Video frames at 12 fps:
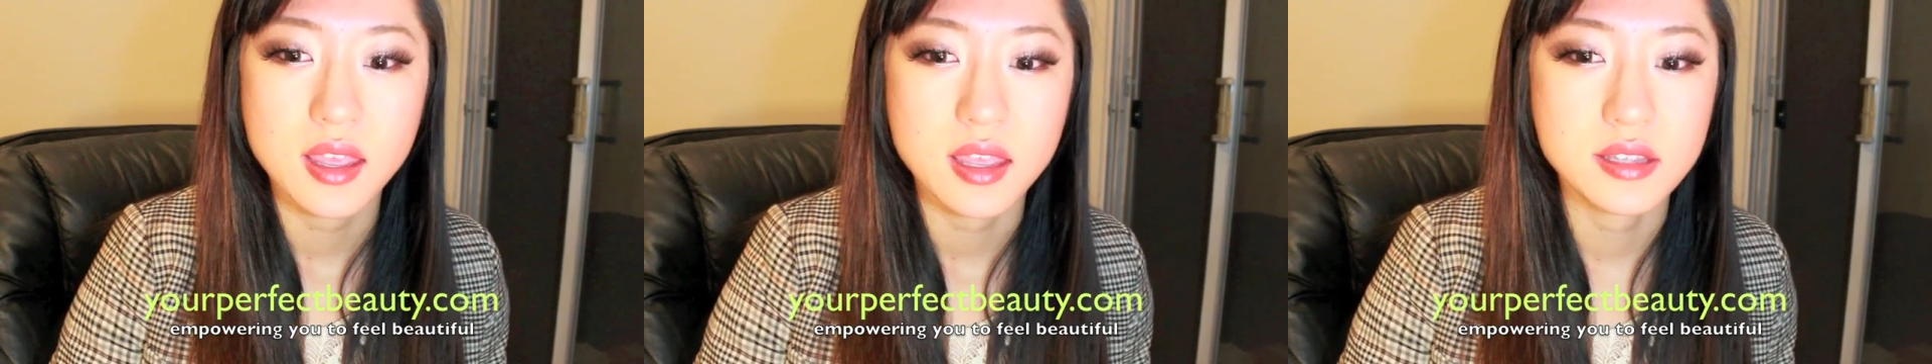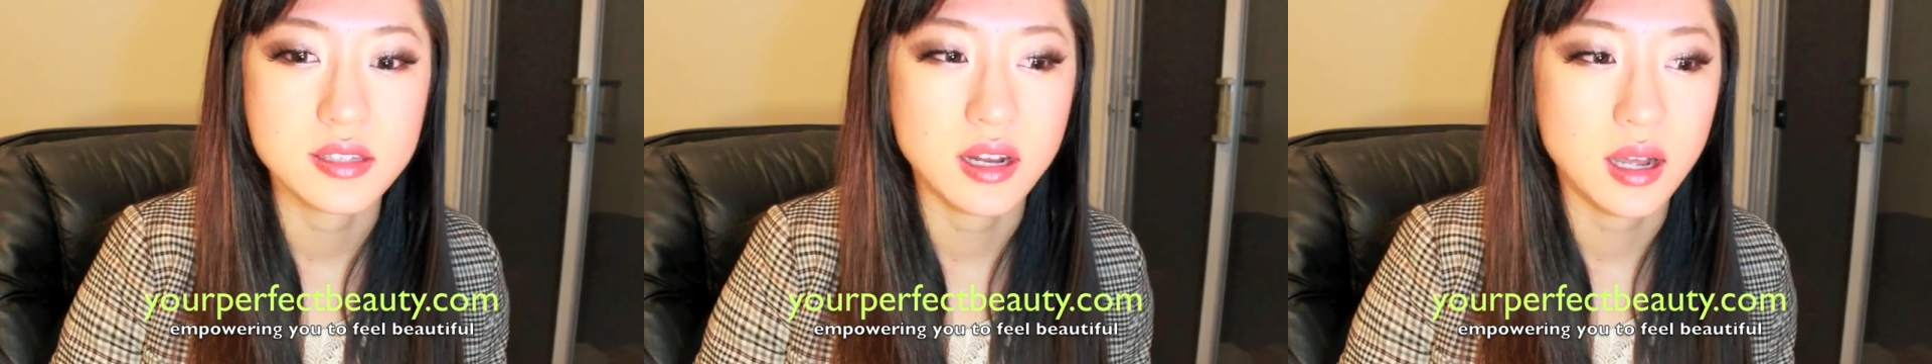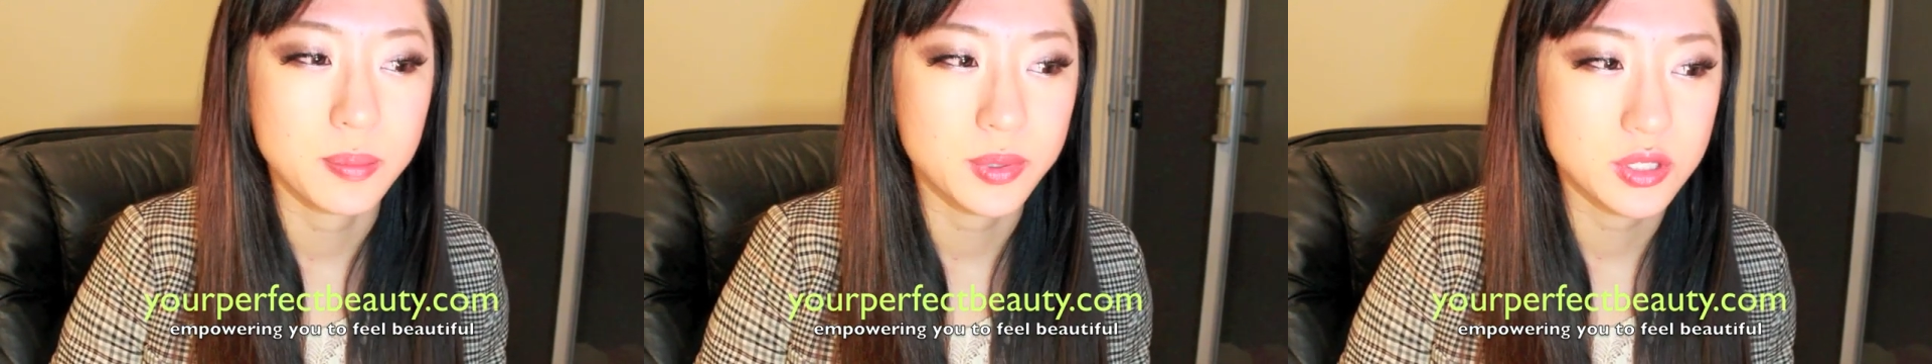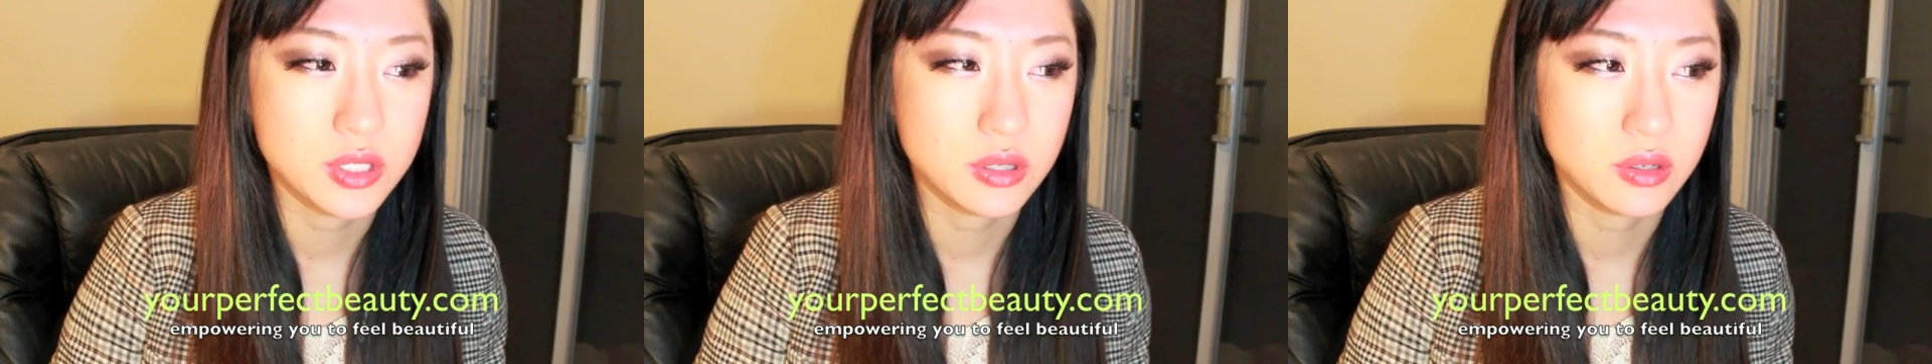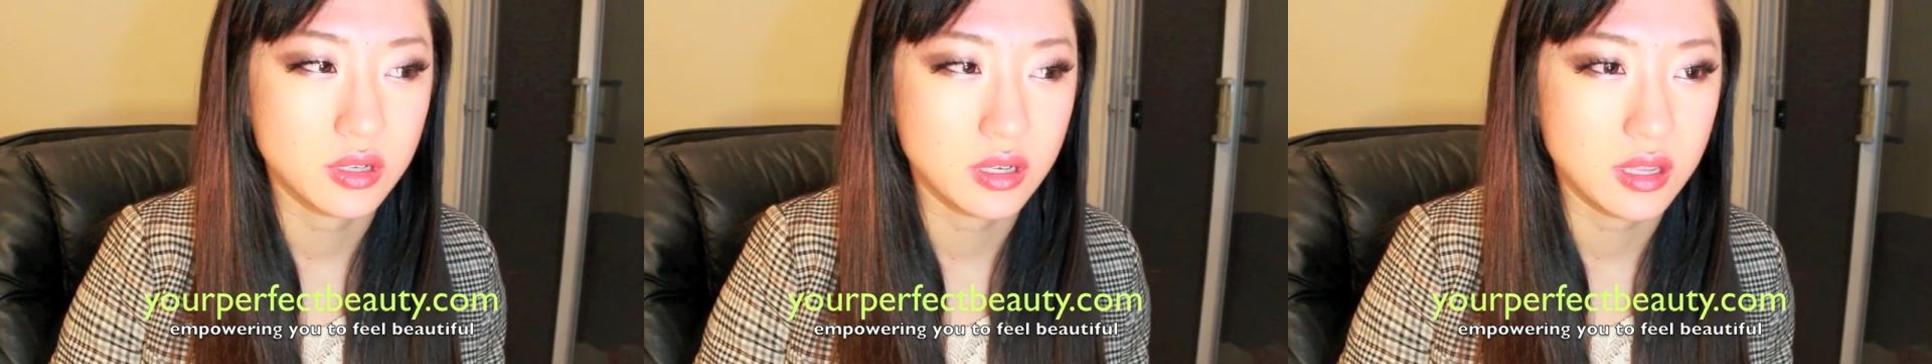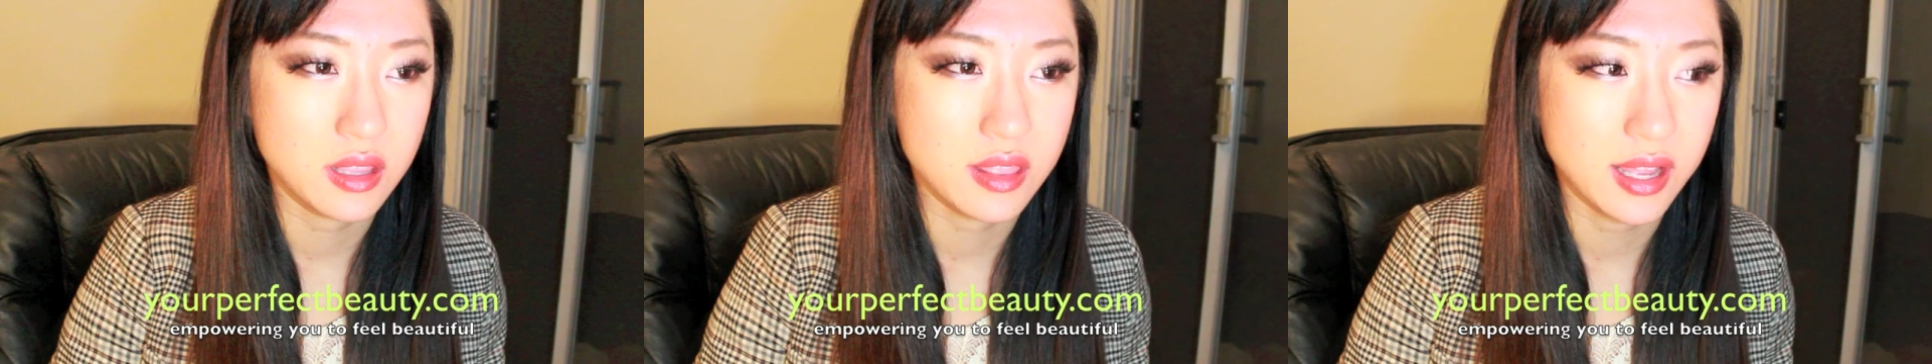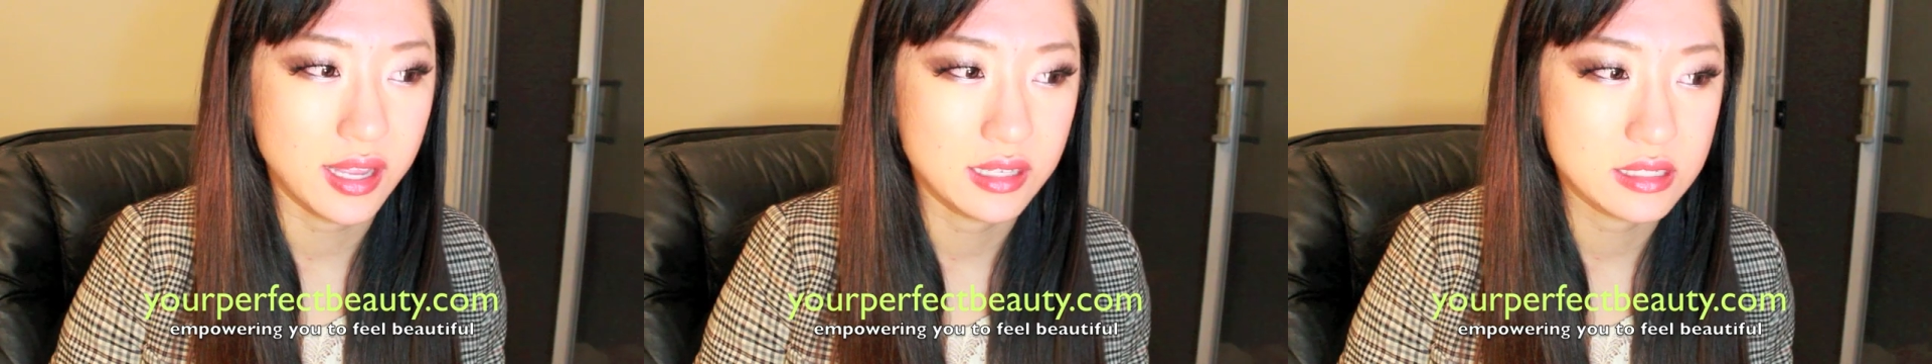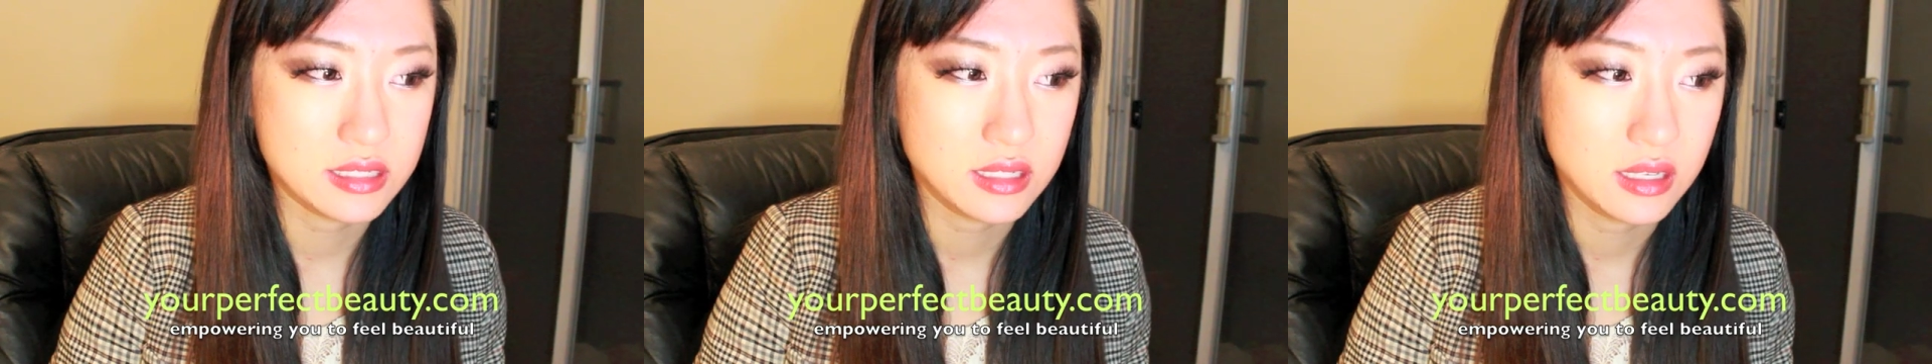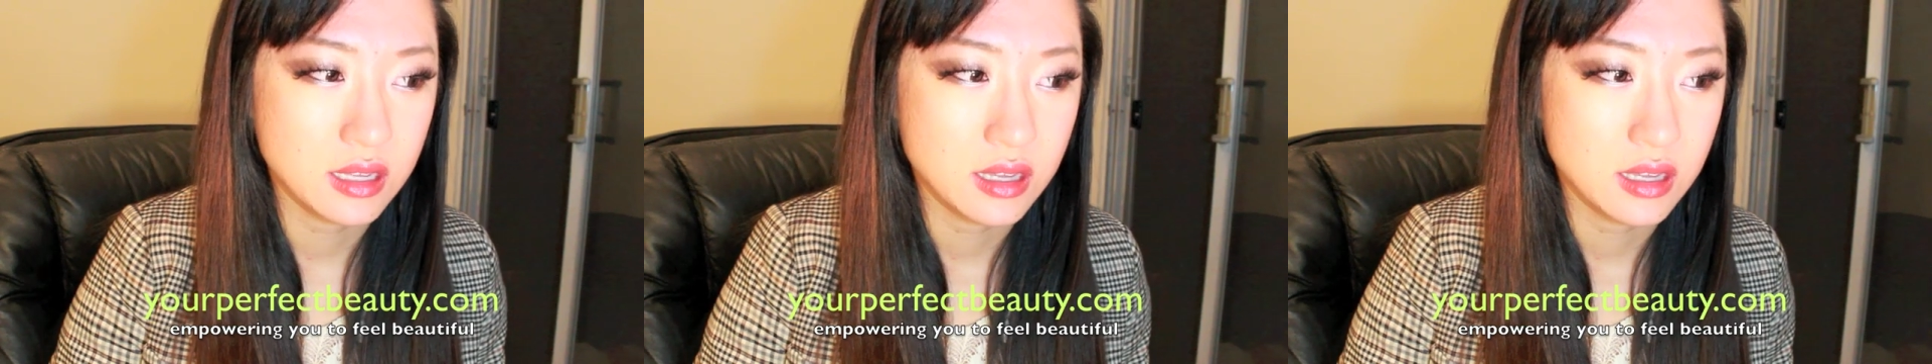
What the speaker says: is an opportunity that